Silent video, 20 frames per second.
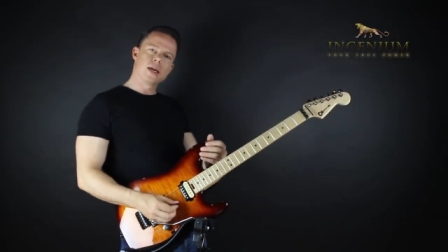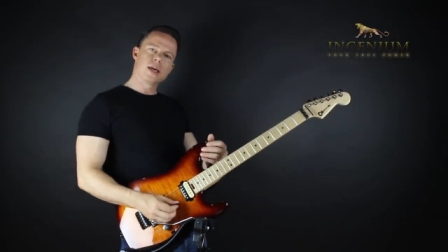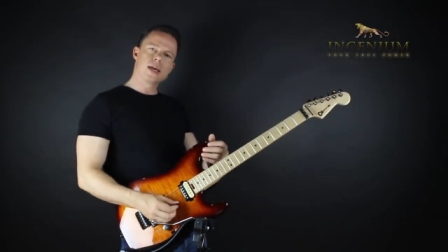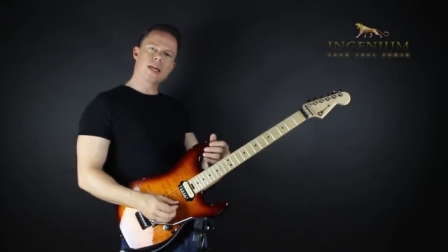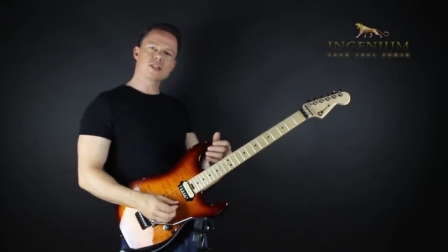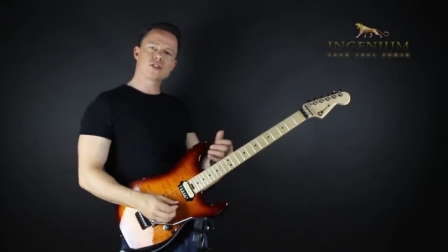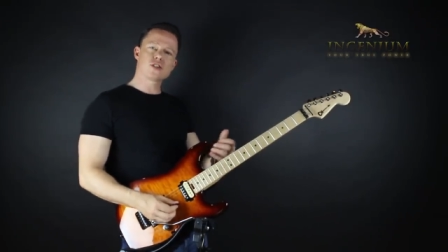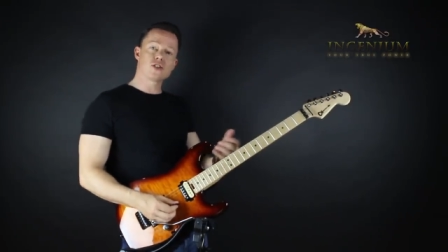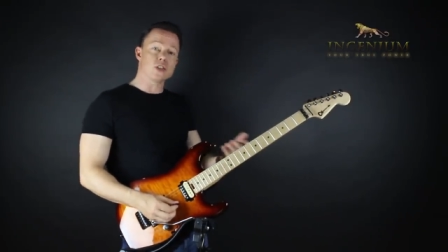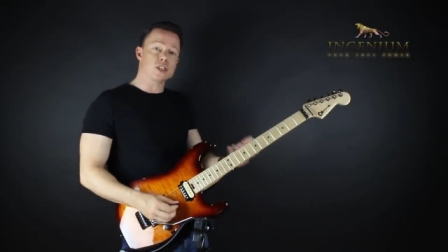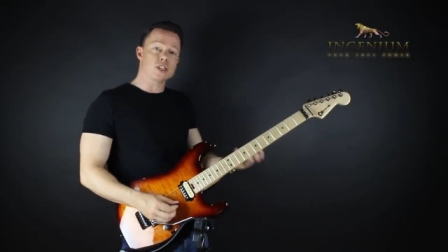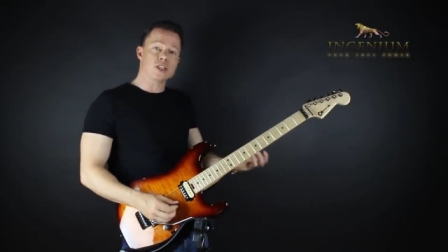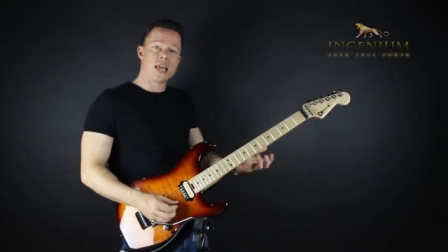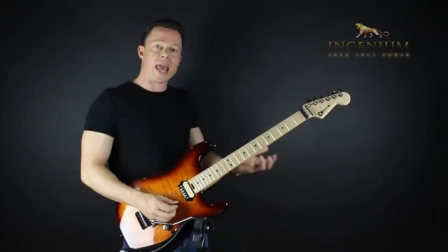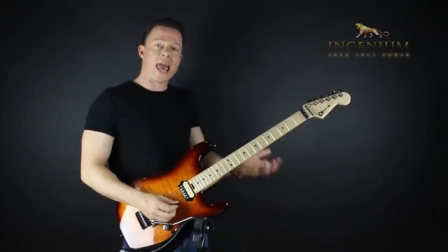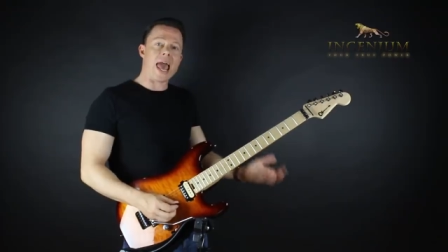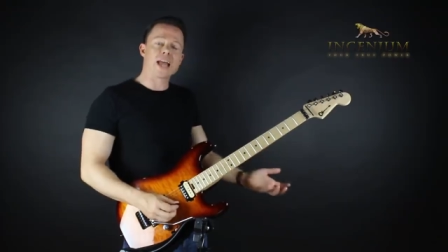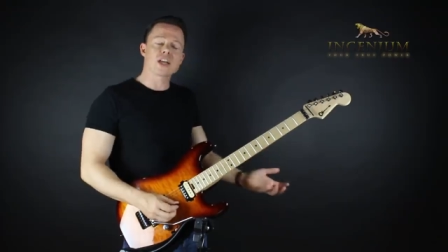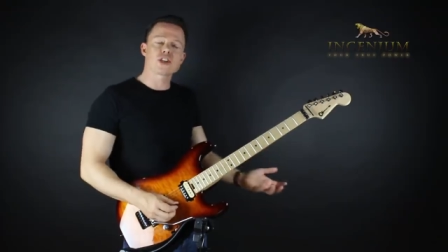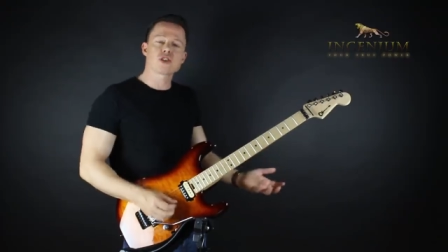is just
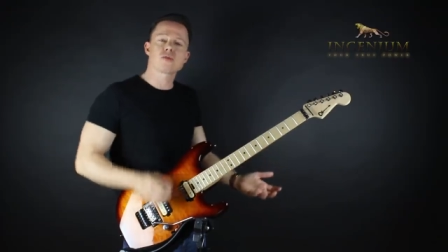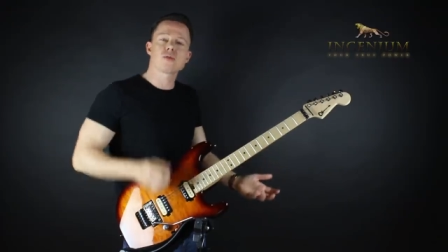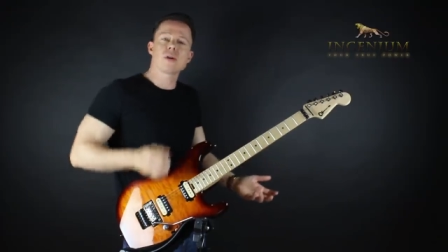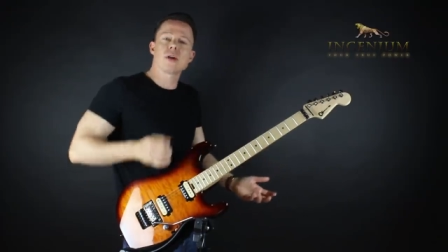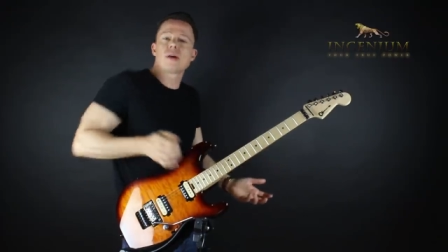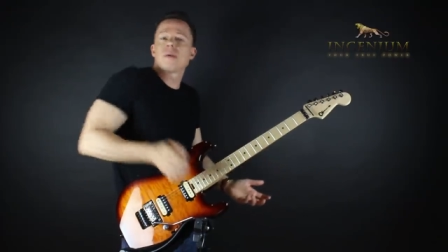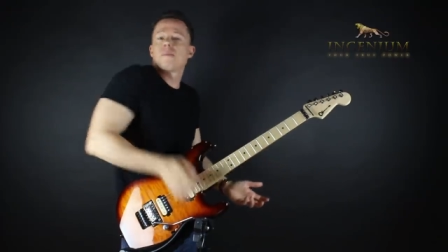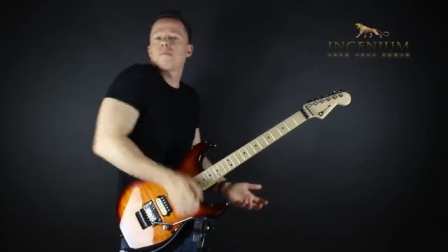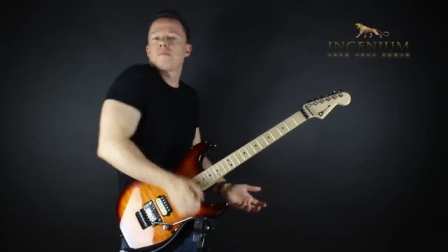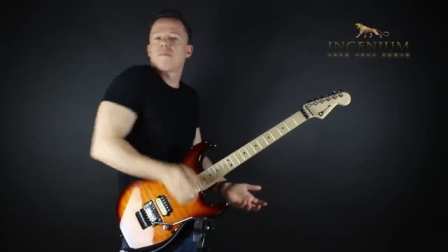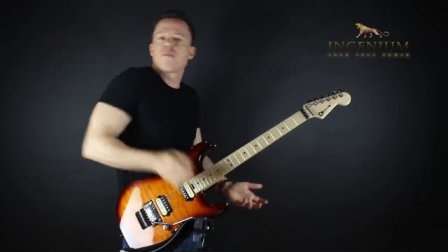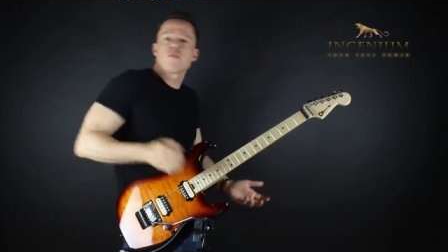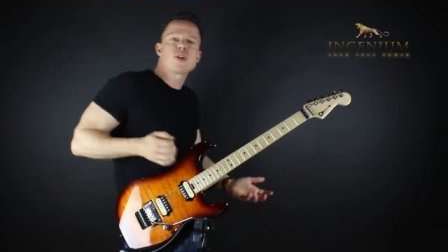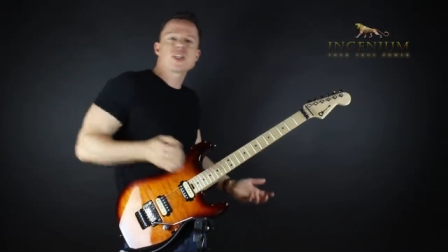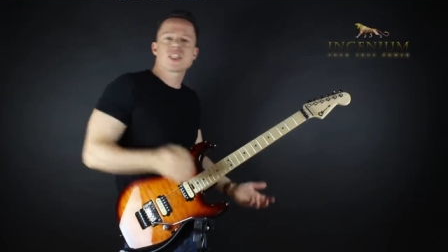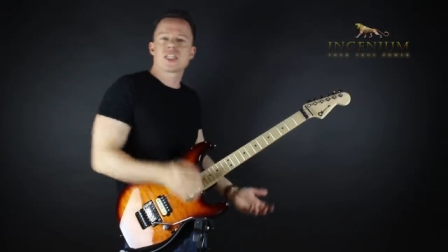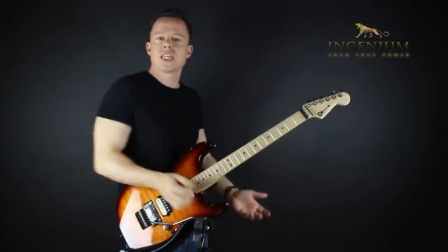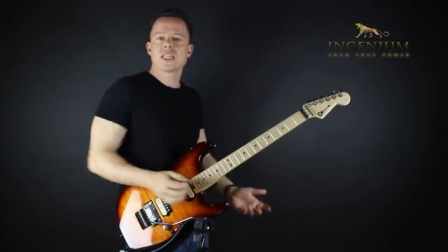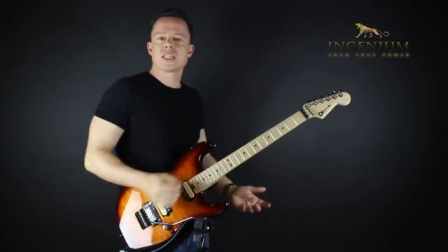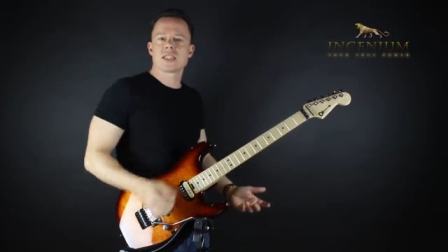extra
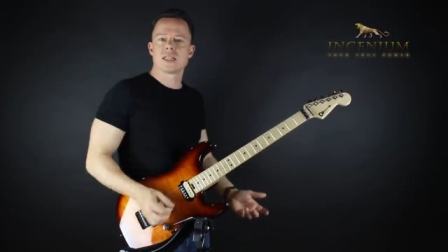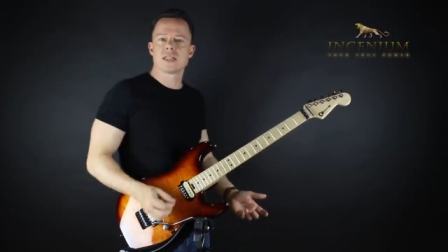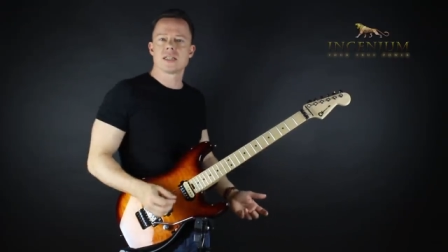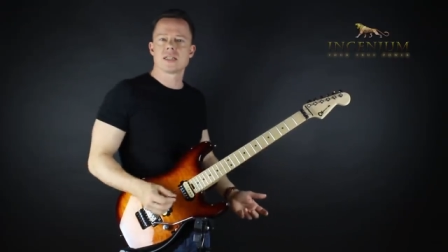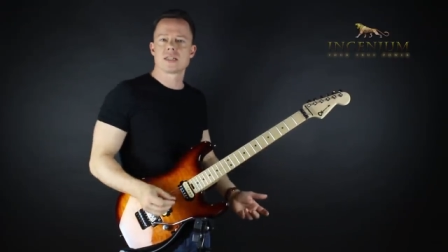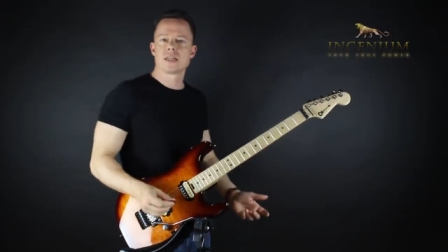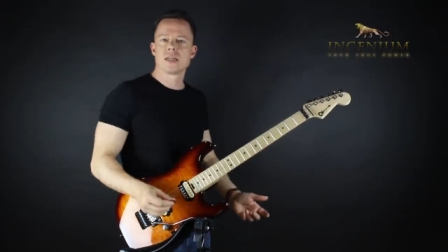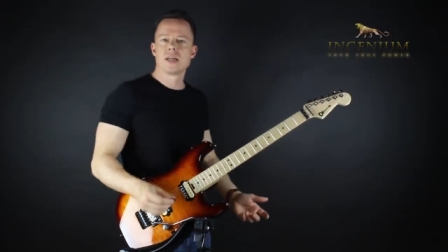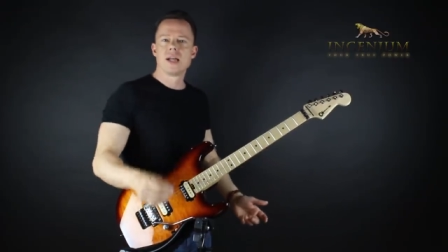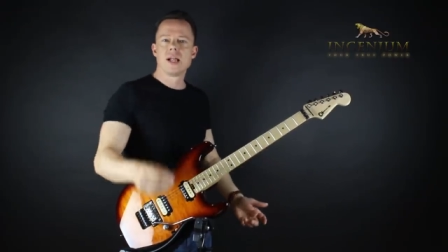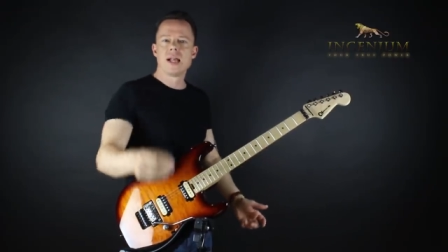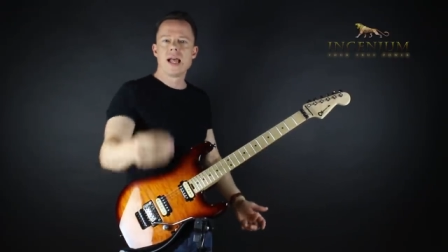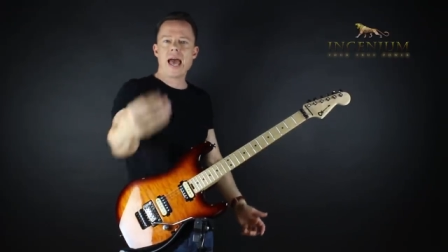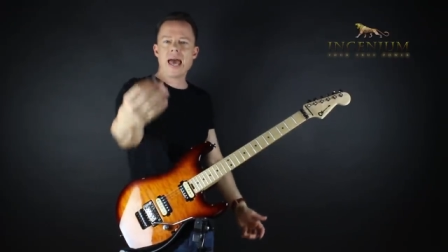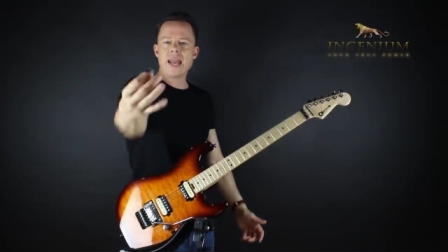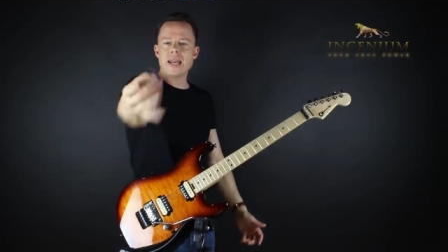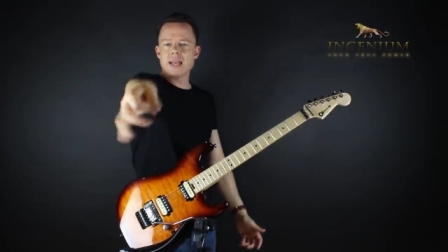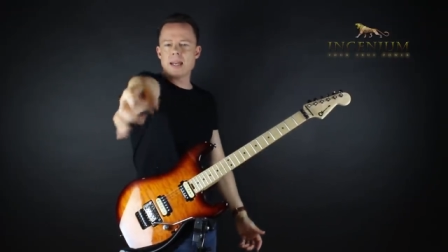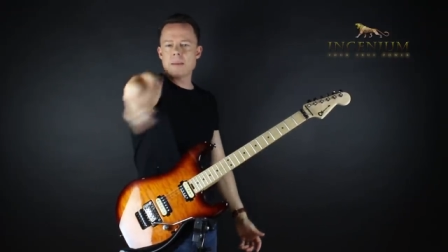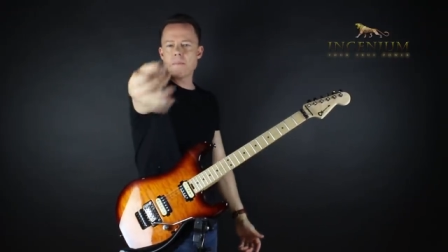resistance,
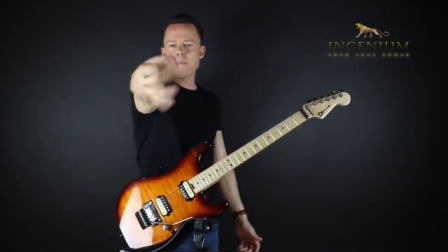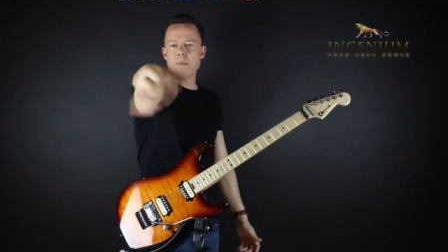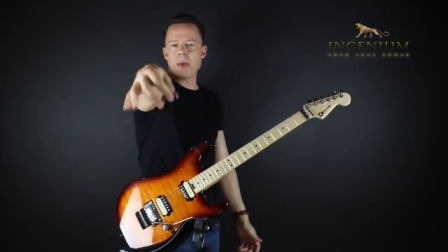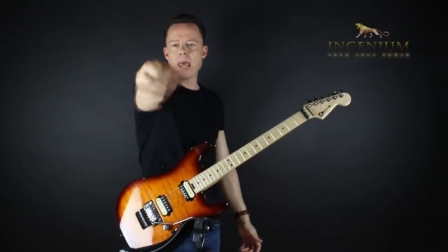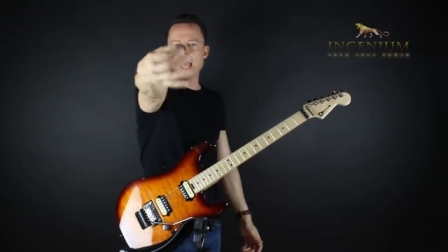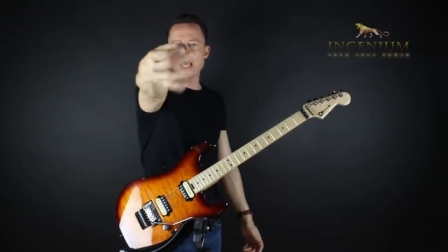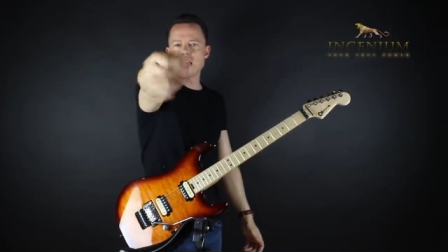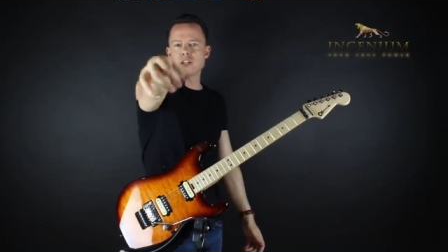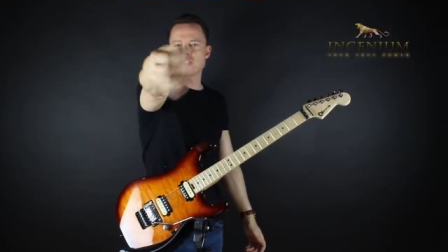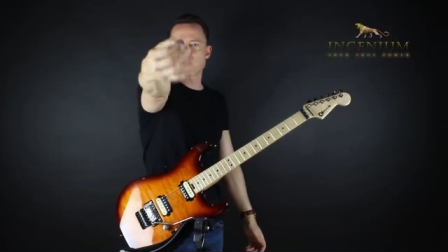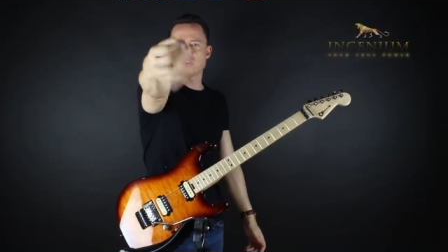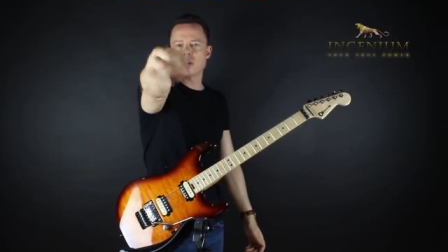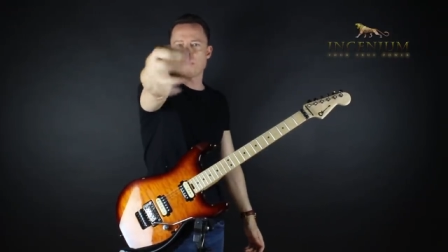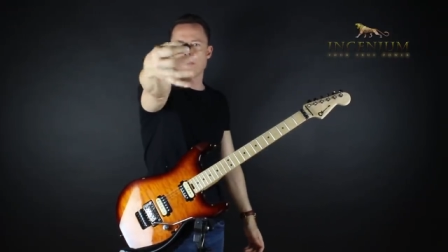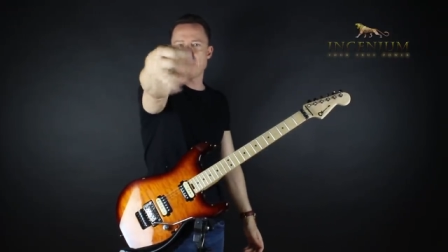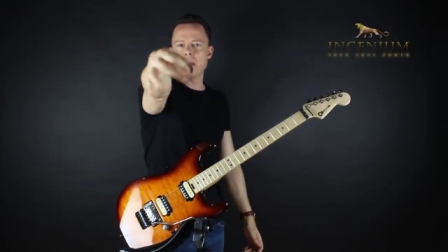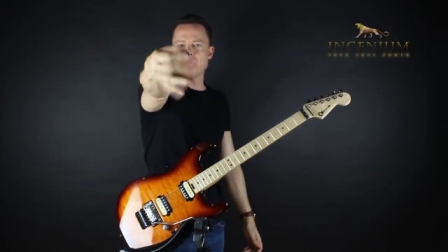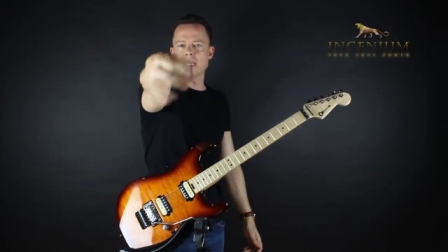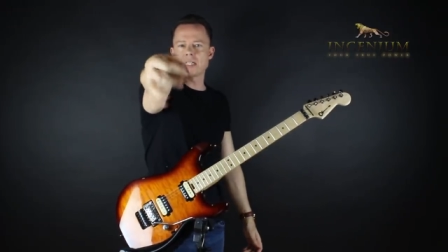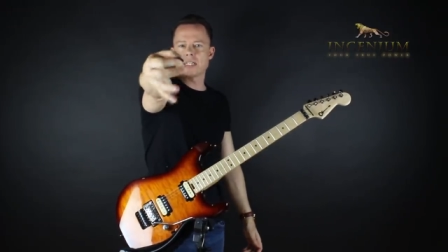and it impairs your
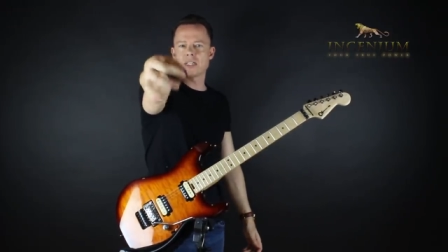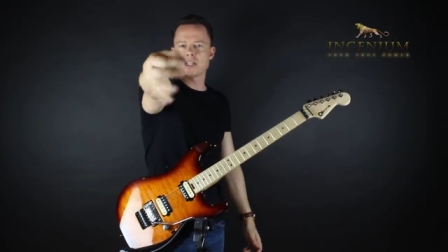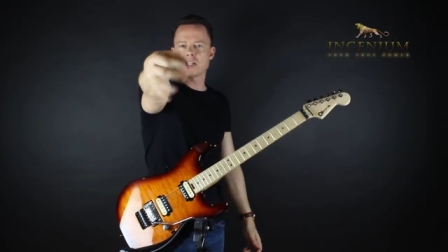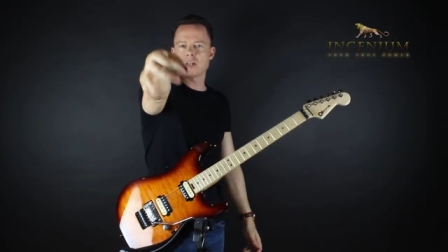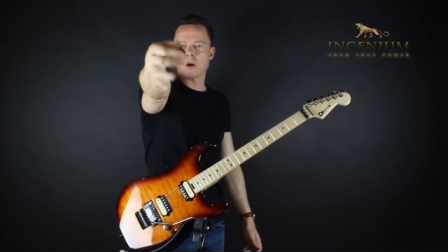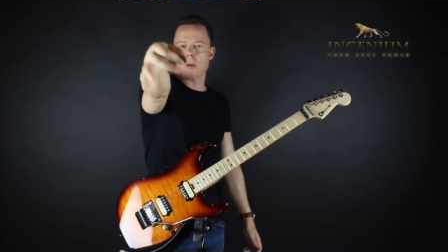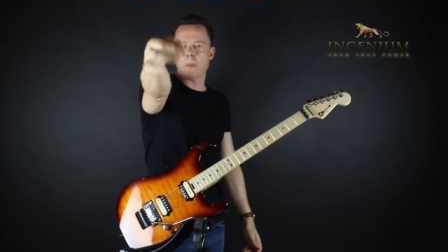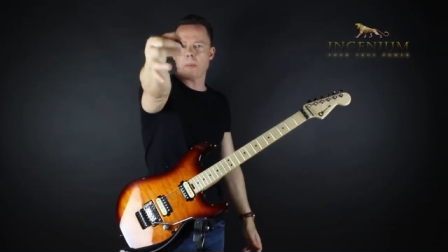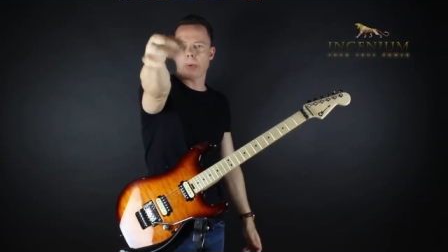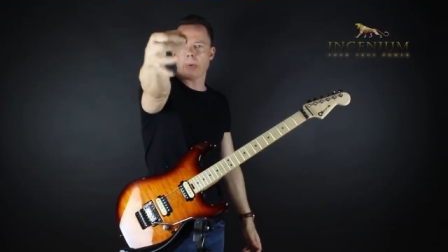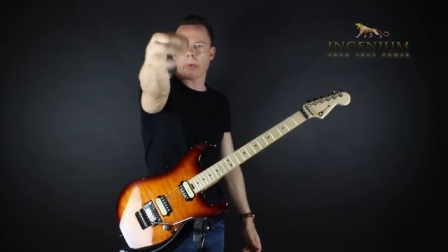ability to go